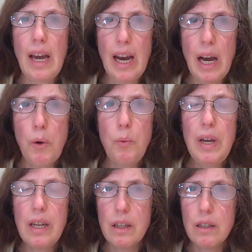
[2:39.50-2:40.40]
how
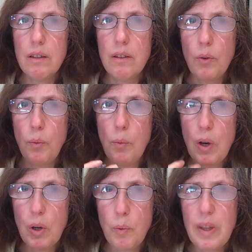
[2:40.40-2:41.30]
we can
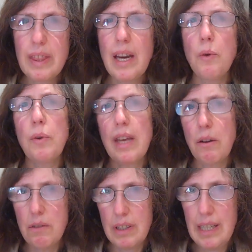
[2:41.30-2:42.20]
work with that
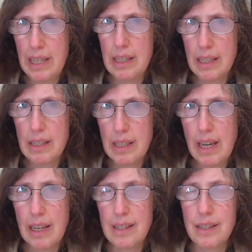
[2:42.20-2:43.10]
without needing to
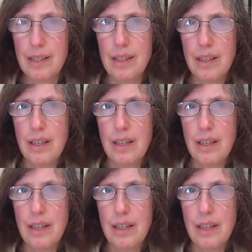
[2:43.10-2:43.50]
get